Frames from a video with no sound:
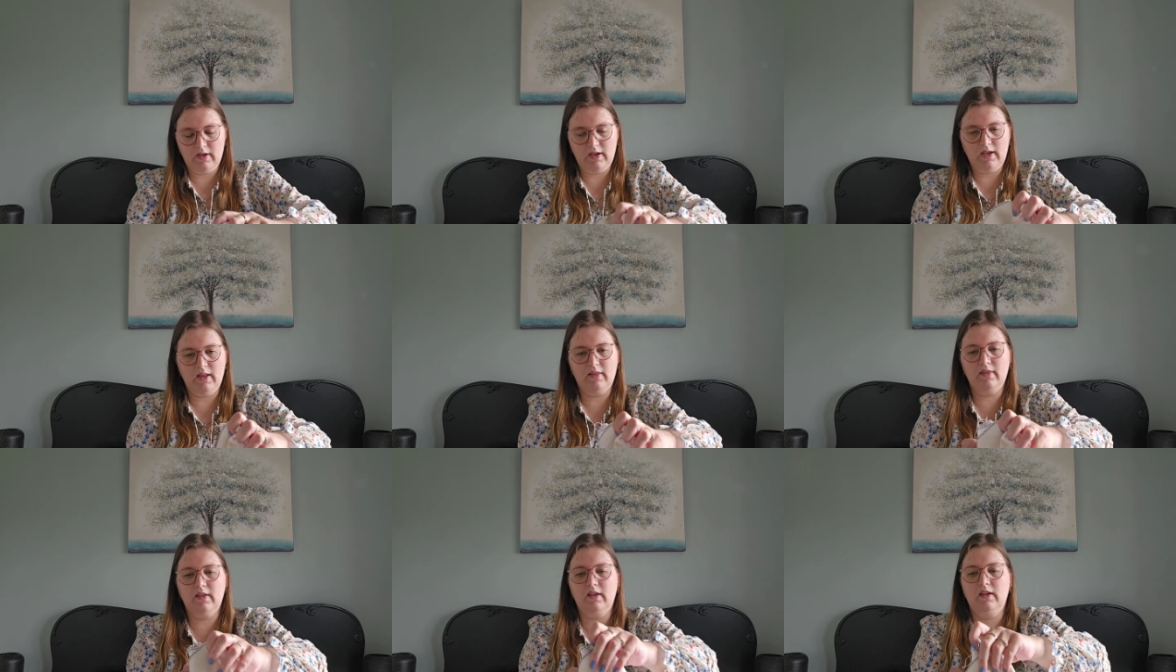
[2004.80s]

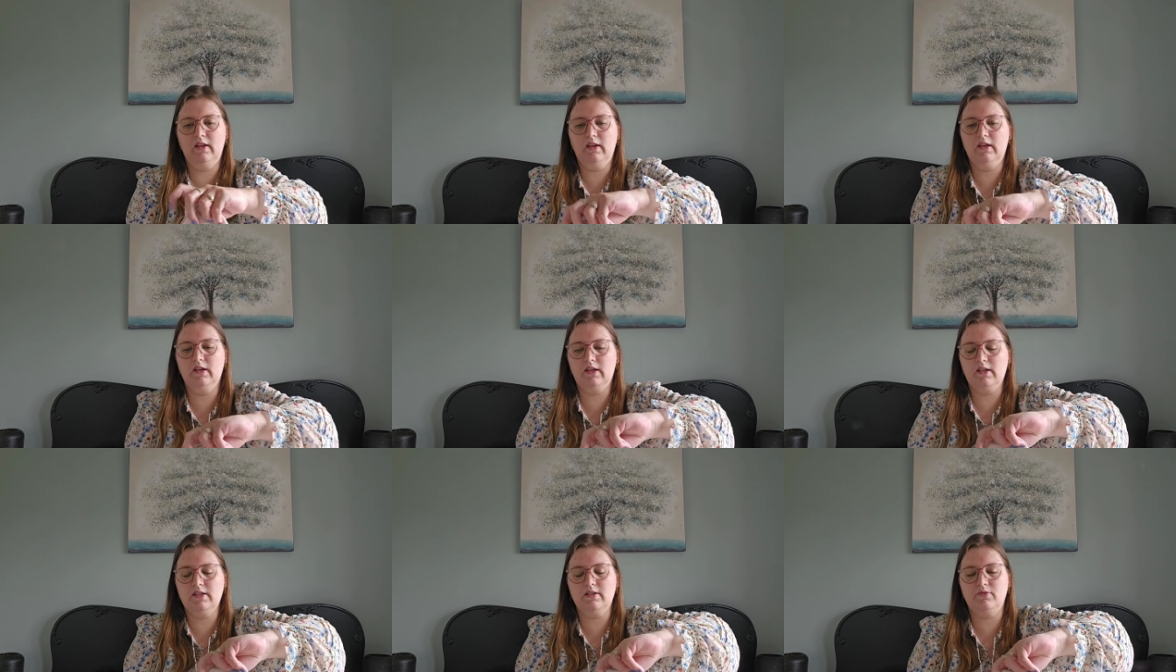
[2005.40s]
And here
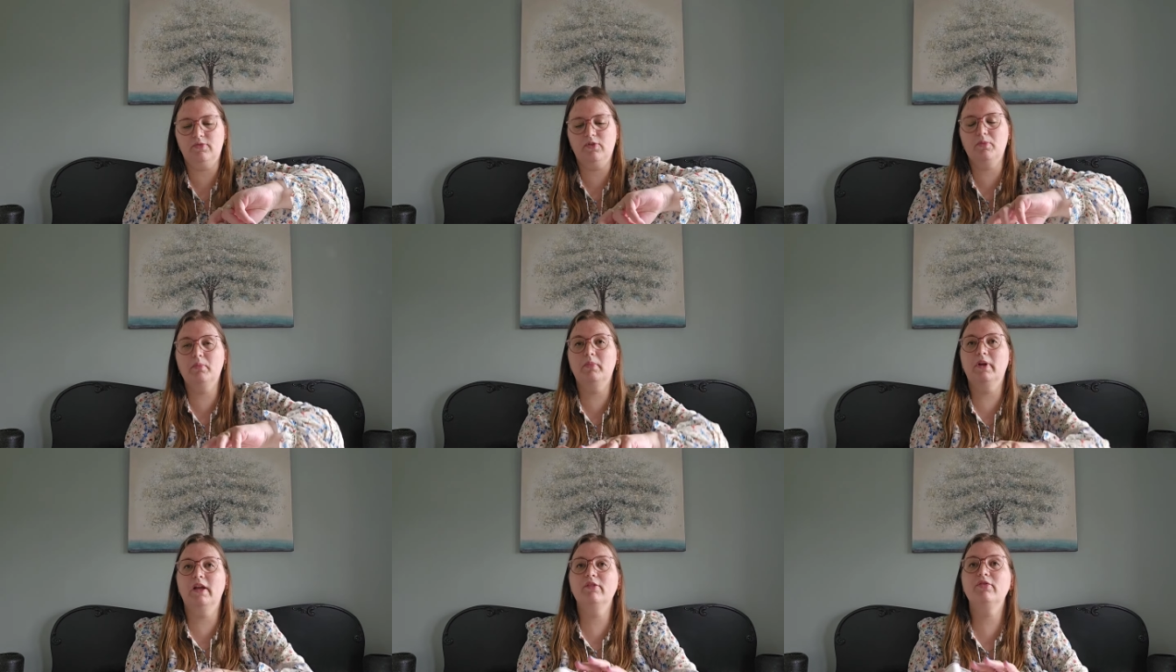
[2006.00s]
is
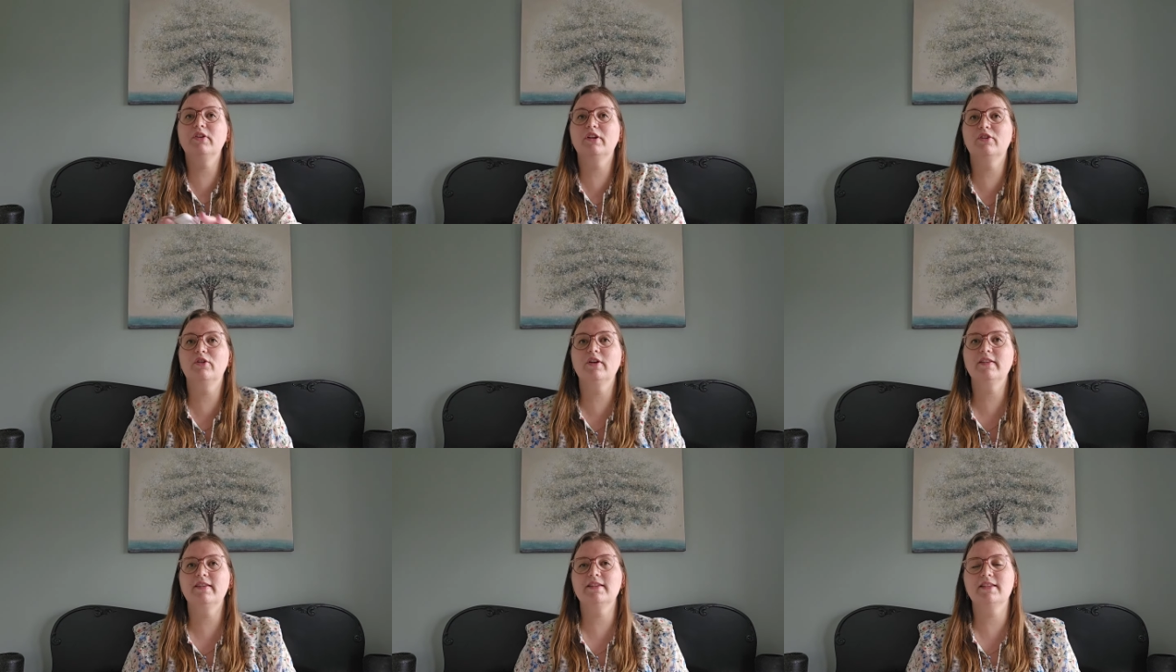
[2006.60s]
from Heaven and
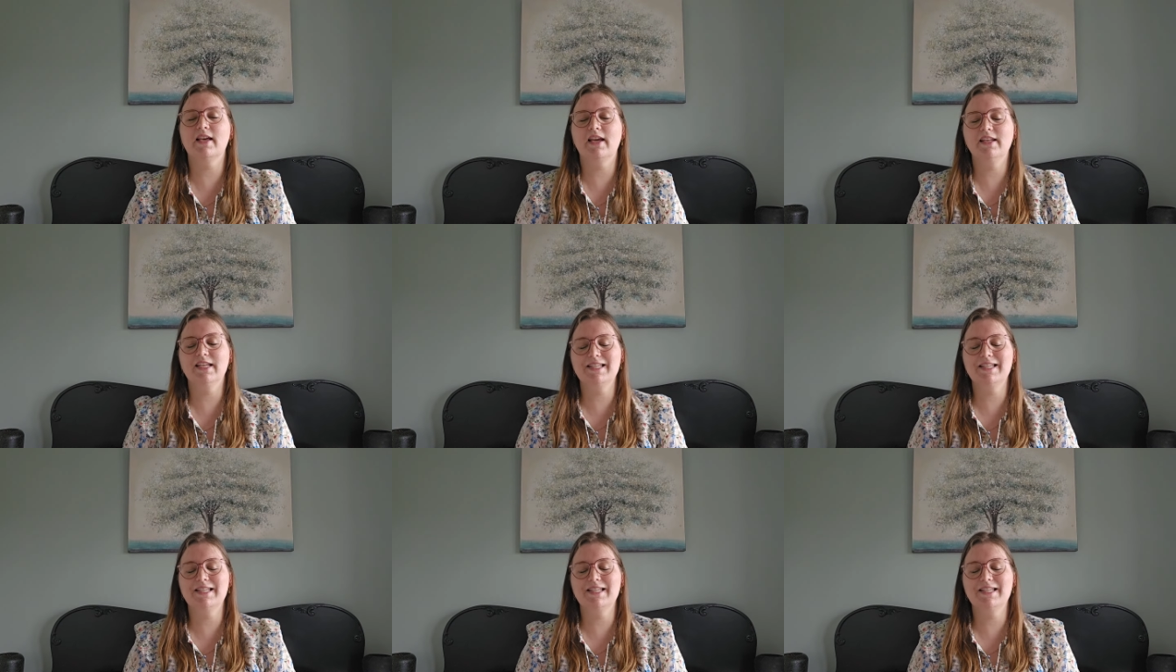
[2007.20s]
Earth Design.